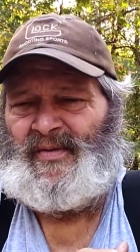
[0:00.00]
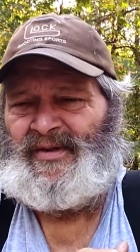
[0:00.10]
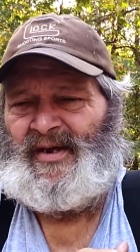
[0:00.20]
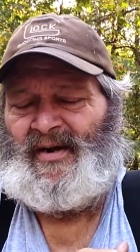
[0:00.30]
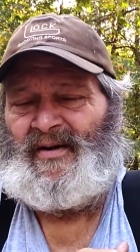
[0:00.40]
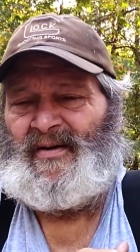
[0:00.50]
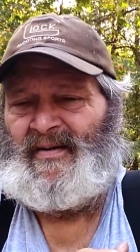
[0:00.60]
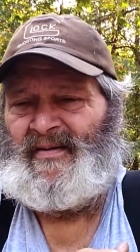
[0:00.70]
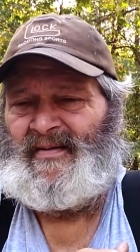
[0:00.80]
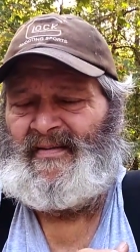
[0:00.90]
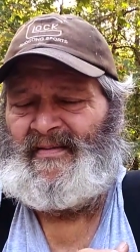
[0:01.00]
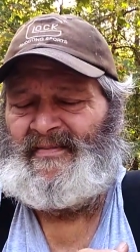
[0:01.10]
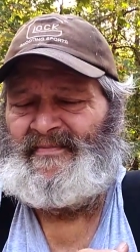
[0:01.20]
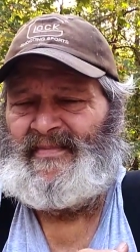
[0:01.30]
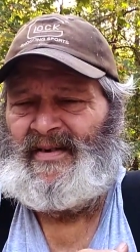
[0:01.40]
what they are,
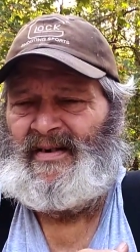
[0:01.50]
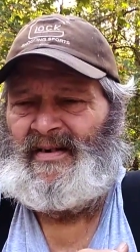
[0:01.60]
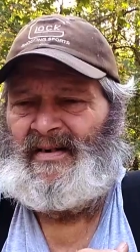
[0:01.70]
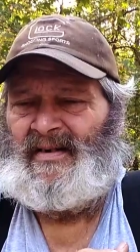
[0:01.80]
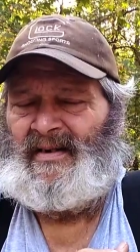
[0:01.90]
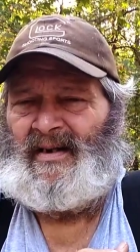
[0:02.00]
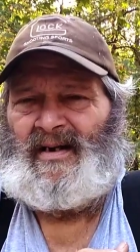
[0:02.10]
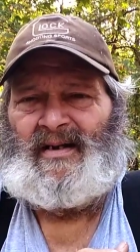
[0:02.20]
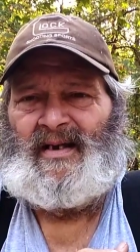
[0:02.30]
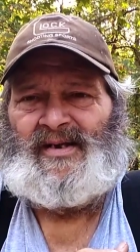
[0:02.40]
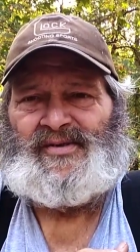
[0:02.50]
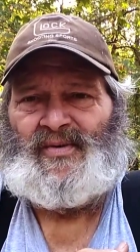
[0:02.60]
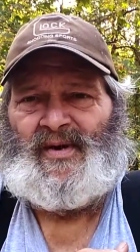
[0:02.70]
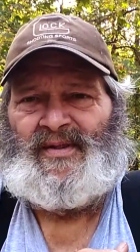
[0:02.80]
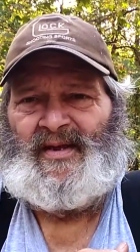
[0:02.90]
all that
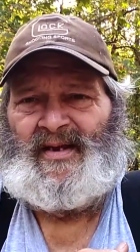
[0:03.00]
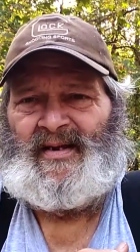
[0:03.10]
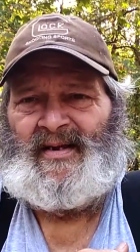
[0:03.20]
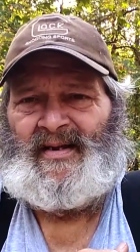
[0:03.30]
sort of thing.